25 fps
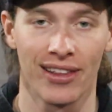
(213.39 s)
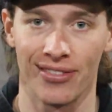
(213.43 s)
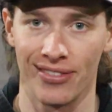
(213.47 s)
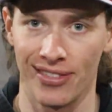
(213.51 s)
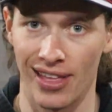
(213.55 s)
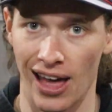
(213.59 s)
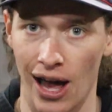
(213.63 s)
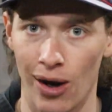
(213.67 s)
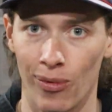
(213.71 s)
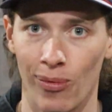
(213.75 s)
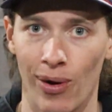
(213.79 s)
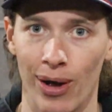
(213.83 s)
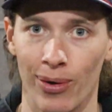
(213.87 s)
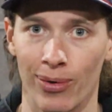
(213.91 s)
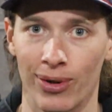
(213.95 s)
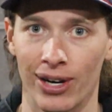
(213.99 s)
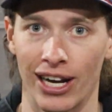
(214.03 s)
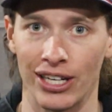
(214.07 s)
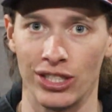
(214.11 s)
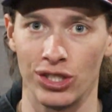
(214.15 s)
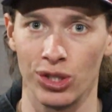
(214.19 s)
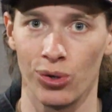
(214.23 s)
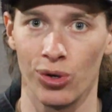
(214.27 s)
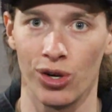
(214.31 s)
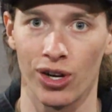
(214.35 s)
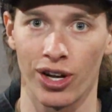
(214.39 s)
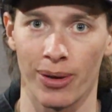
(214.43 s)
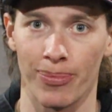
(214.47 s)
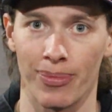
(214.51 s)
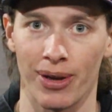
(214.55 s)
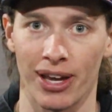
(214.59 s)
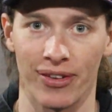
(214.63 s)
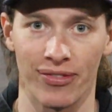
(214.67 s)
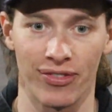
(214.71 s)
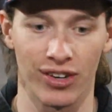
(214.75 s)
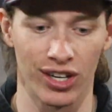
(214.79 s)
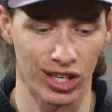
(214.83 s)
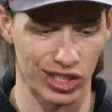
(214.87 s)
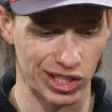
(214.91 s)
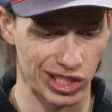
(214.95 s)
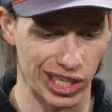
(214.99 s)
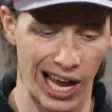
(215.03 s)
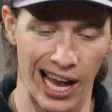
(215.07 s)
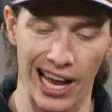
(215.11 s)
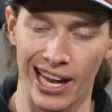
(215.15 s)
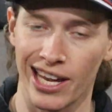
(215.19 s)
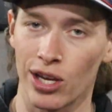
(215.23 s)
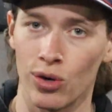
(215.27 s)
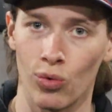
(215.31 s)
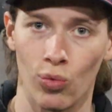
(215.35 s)
That way, when I do hook a big fish,
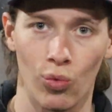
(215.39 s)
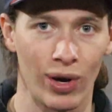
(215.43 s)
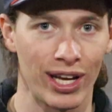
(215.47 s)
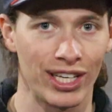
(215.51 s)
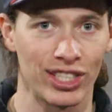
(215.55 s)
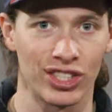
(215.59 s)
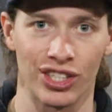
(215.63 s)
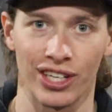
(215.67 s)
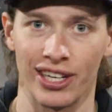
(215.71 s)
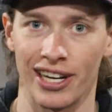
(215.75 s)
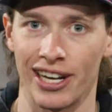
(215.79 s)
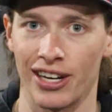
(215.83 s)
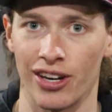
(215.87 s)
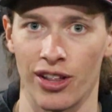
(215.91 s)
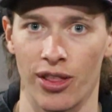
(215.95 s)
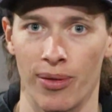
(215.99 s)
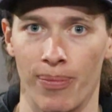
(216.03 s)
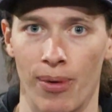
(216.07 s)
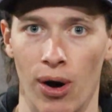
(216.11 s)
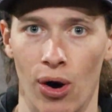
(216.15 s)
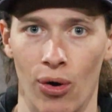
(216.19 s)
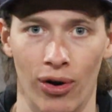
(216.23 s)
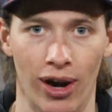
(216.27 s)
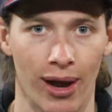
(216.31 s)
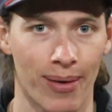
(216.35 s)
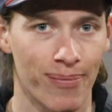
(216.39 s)
I can winch it into the boat.